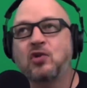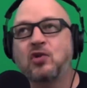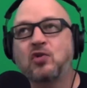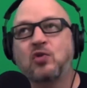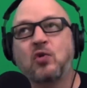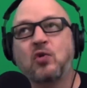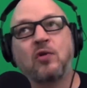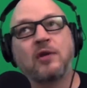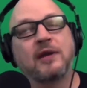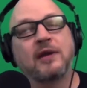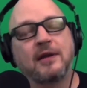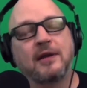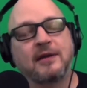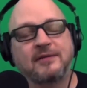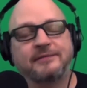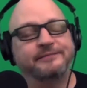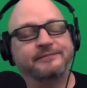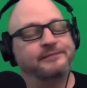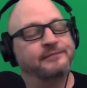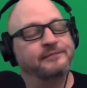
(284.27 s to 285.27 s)
controlling
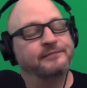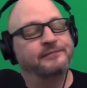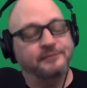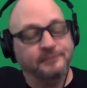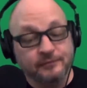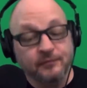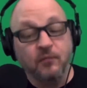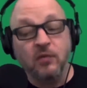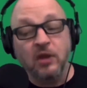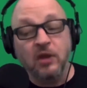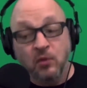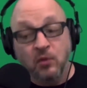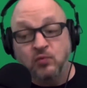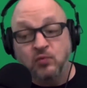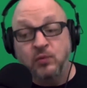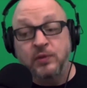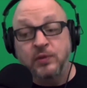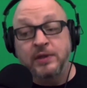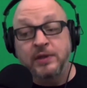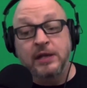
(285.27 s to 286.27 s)
us which
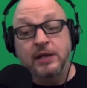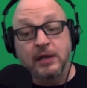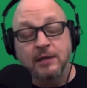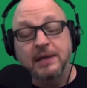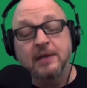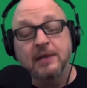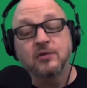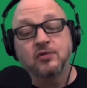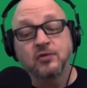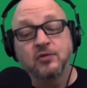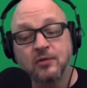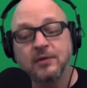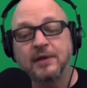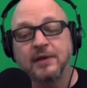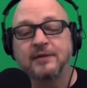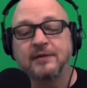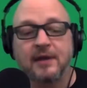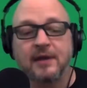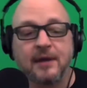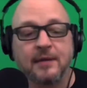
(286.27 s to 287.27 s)
we needed to be controlled
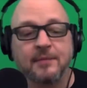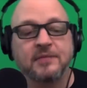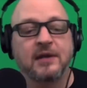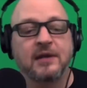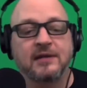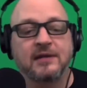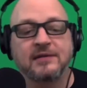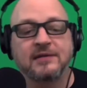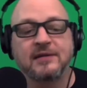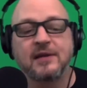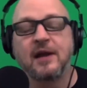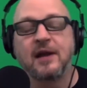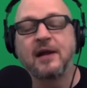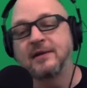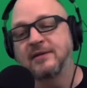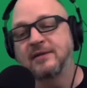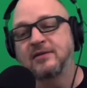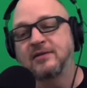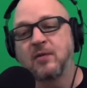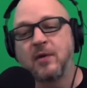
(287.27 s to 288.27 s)
at times, is not
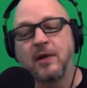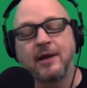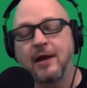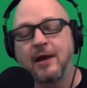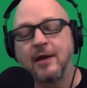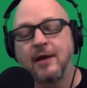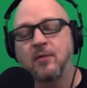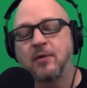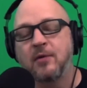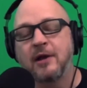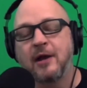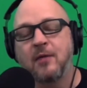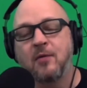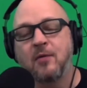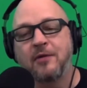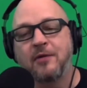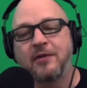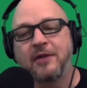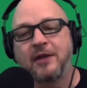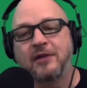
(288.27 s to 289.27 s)
easy. So I would not
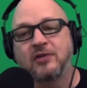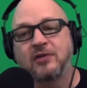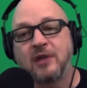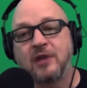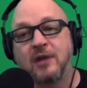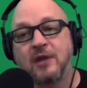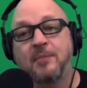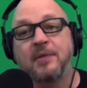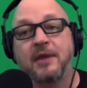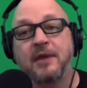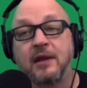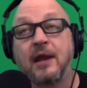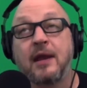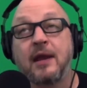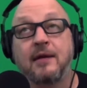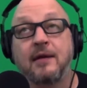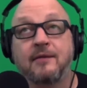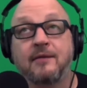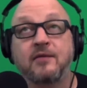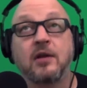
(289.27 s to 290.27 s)
want that job, but they
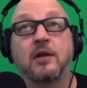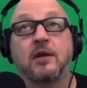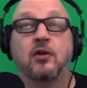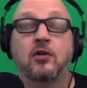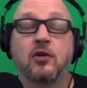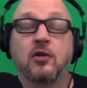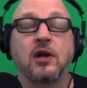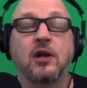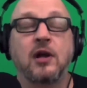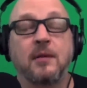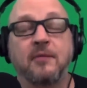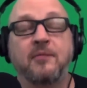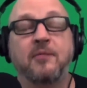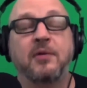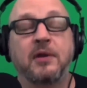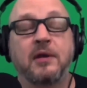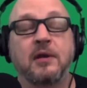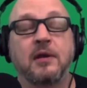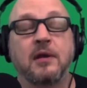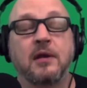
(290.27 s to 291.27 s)
have done a good job
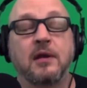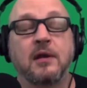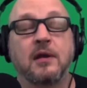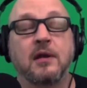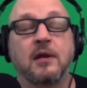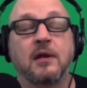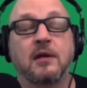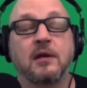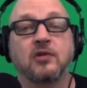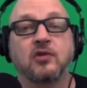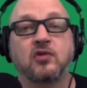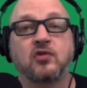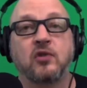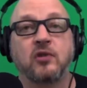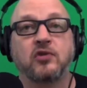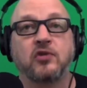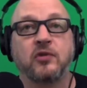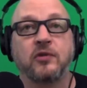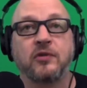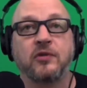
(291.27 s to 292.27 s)
of putting a
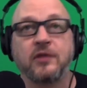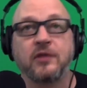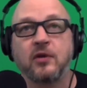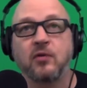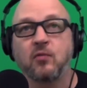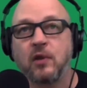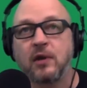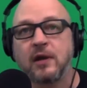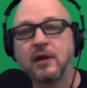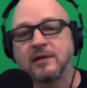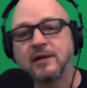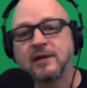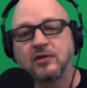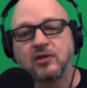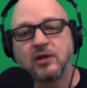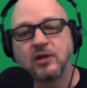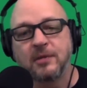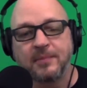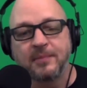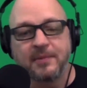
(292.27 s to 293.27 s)
structure in there and running a
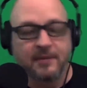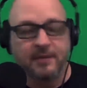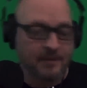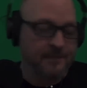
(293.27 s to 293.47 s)
tight ship.